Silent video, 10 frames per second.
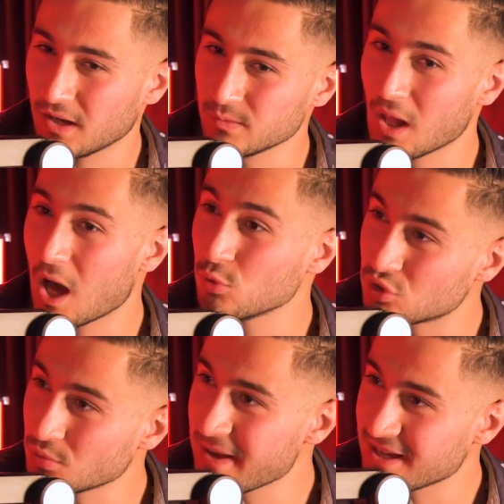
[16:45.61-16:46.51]
allowed
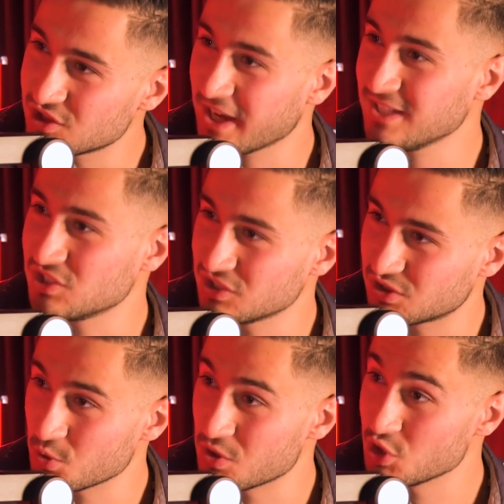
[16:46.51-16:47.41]
to make changes
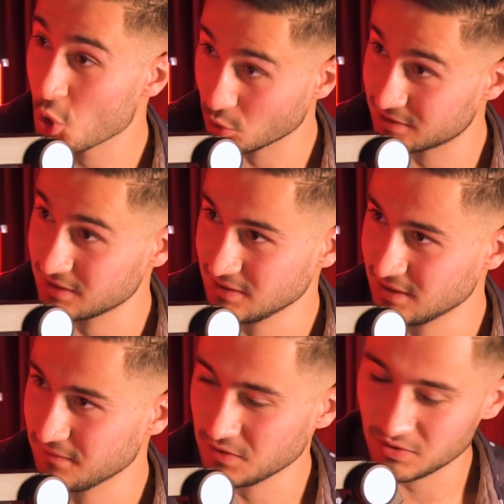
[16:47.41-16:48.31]
to the notes
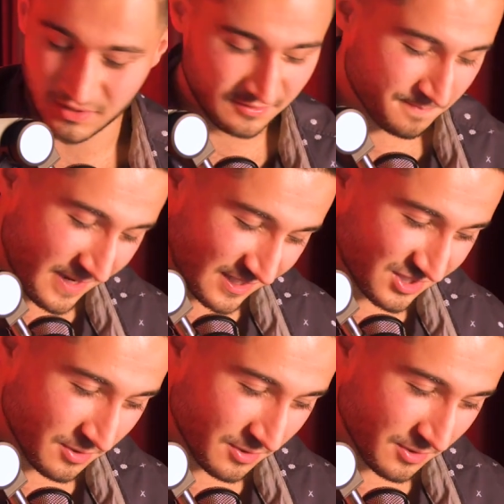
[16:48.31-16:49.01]
itself. You can make